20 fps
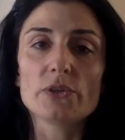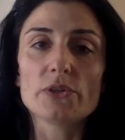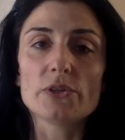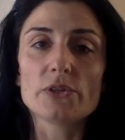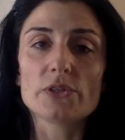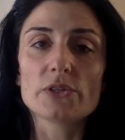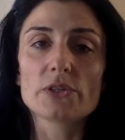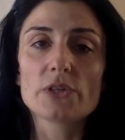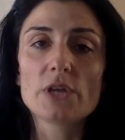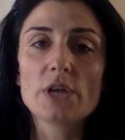
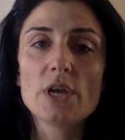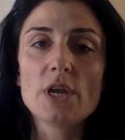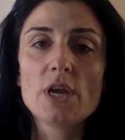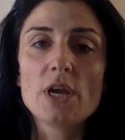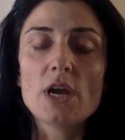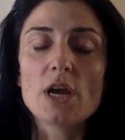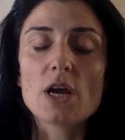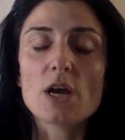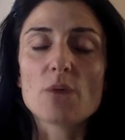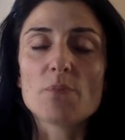that
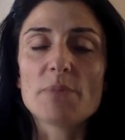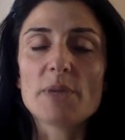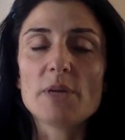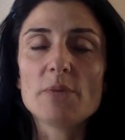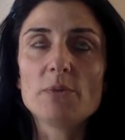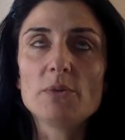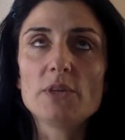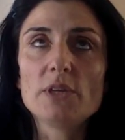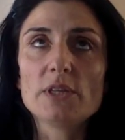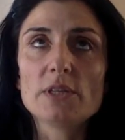
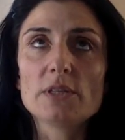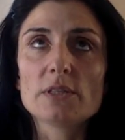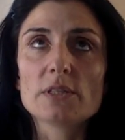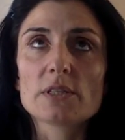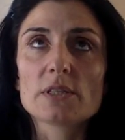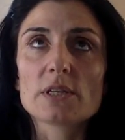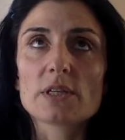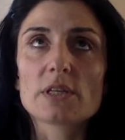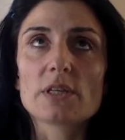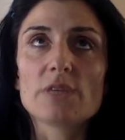people
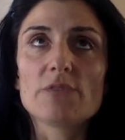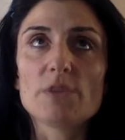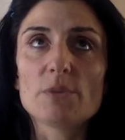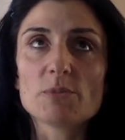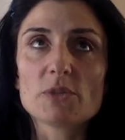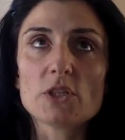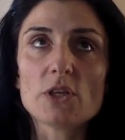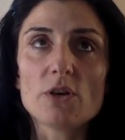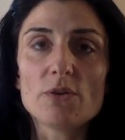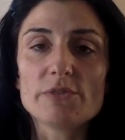that give
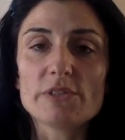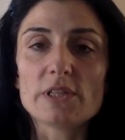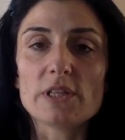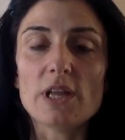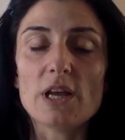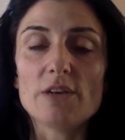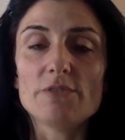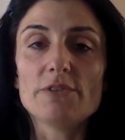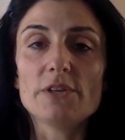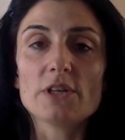themselves
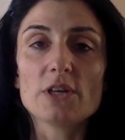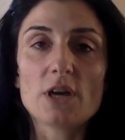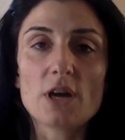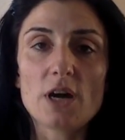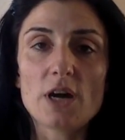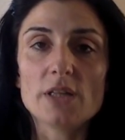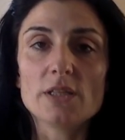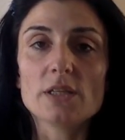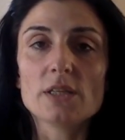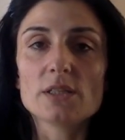love and
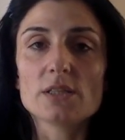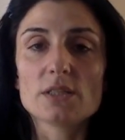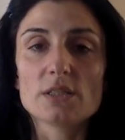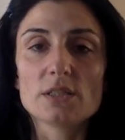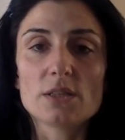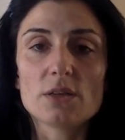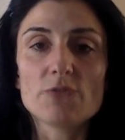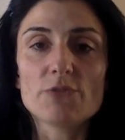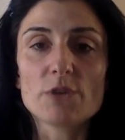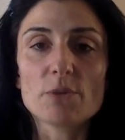kindness and
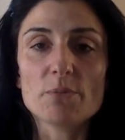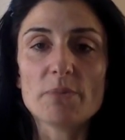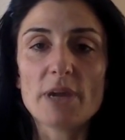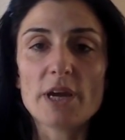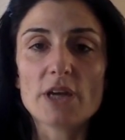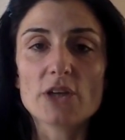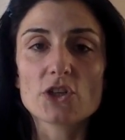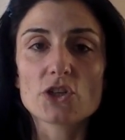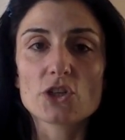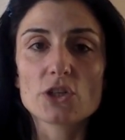
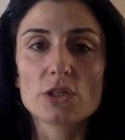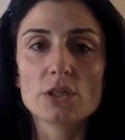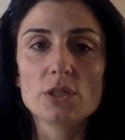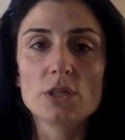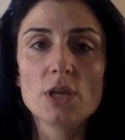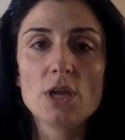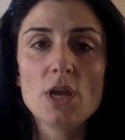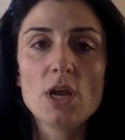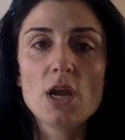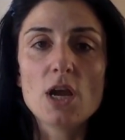self-compassion
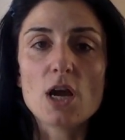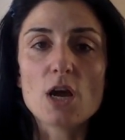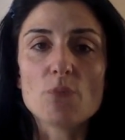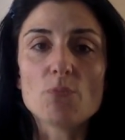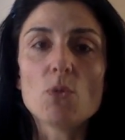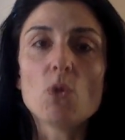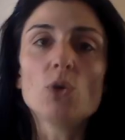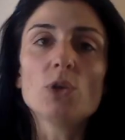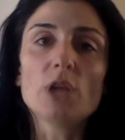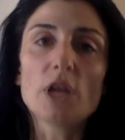are
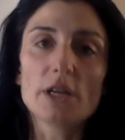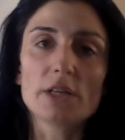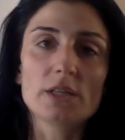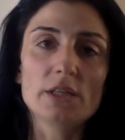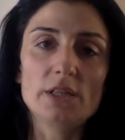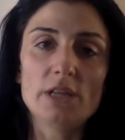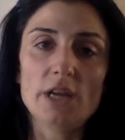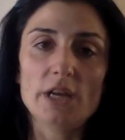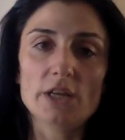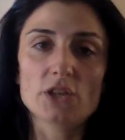more
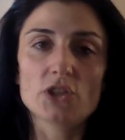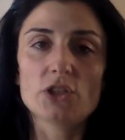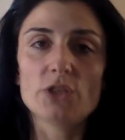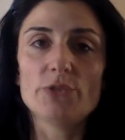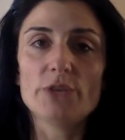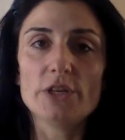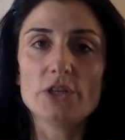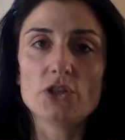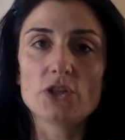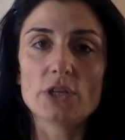likely to actually
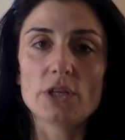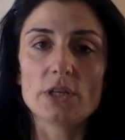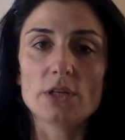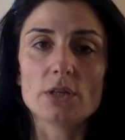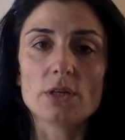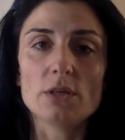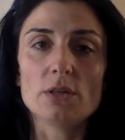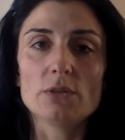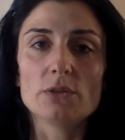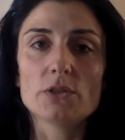reach their
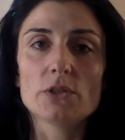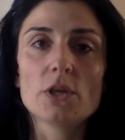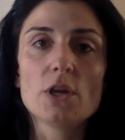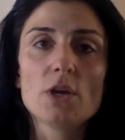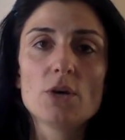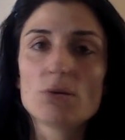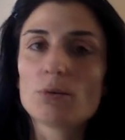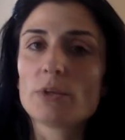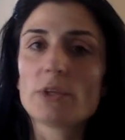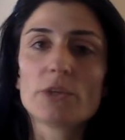goals,
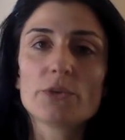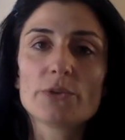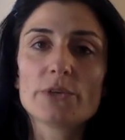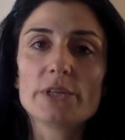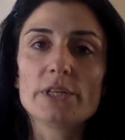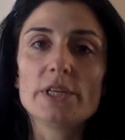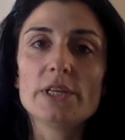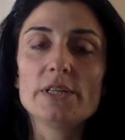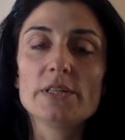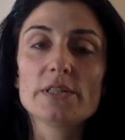whether
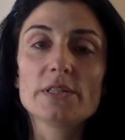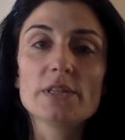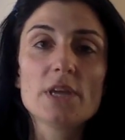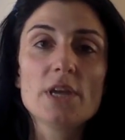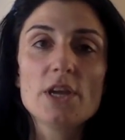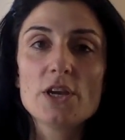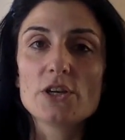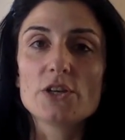it is,